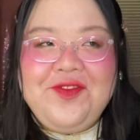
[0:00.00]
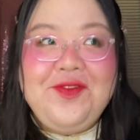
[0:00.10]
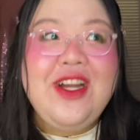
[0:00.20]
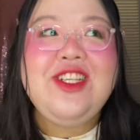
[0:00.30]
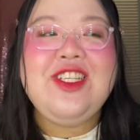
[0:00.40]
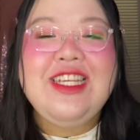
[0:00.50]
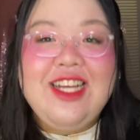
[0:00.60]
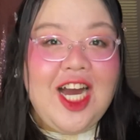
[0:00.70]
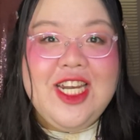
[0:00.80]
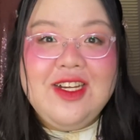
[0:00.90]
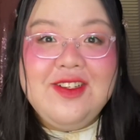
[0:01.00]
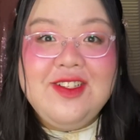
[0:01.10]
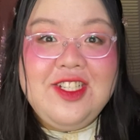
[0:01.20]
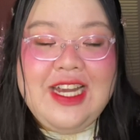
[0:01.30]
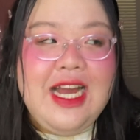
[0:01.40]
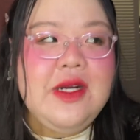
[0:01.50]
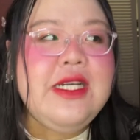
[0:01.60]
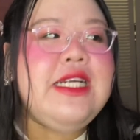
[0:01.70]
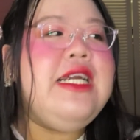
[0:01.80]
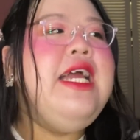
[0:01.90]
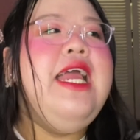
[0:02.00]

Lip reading: freshly got out of the shower.